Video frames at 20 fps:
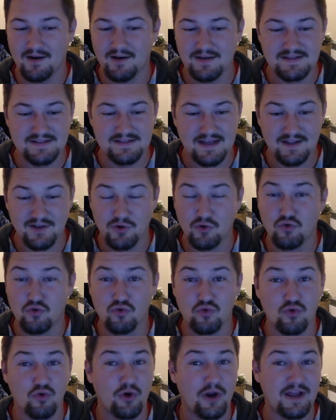He's got
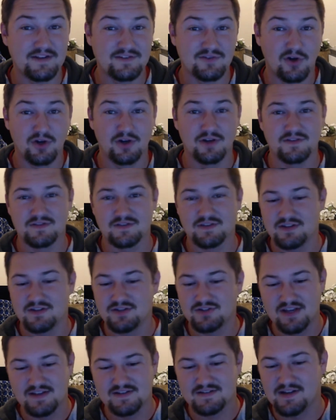great targets
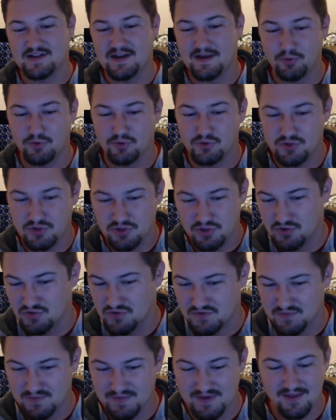in Chase Claypool,
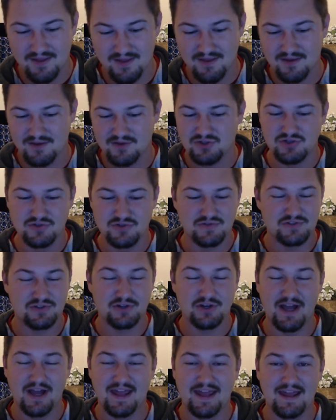Juju
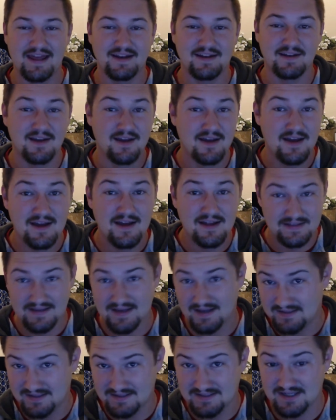Smith-Schuster, and
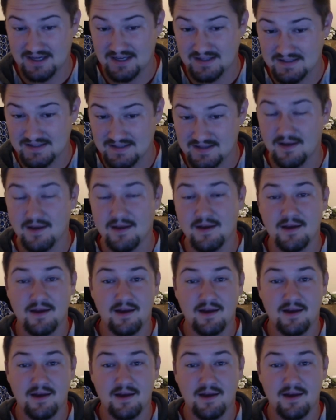Deontay Johnson,